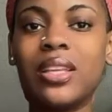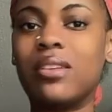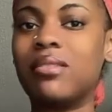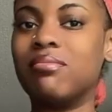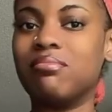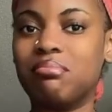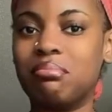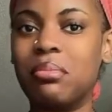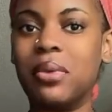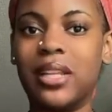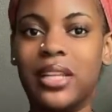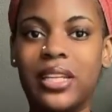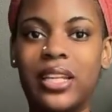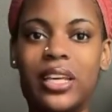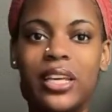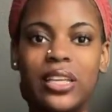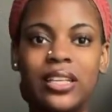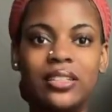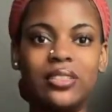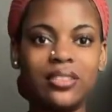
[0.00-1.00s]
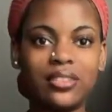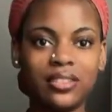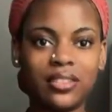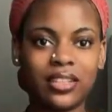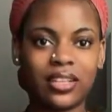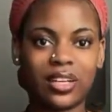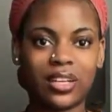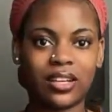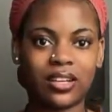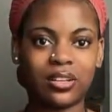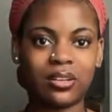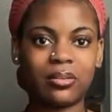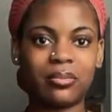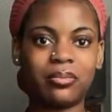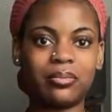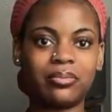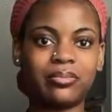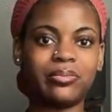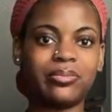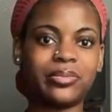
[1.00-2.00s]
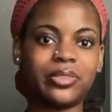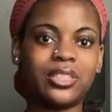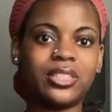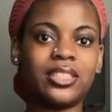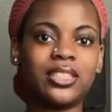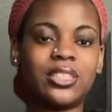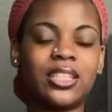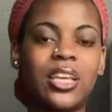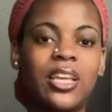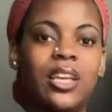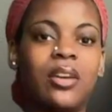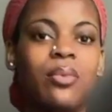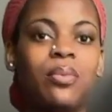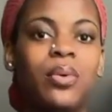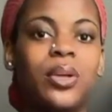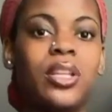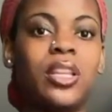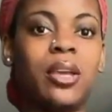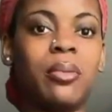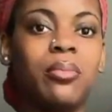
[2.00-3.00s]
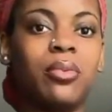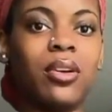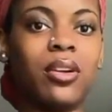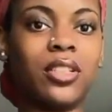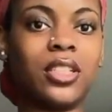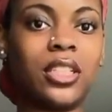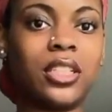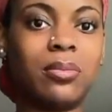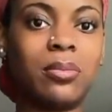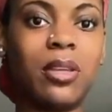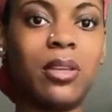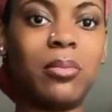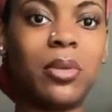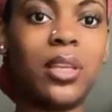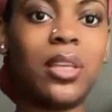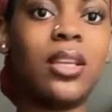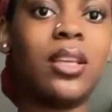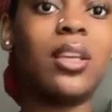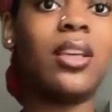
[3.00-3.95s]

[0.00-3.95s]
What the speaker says: Monday. This is like a one-day project maybe.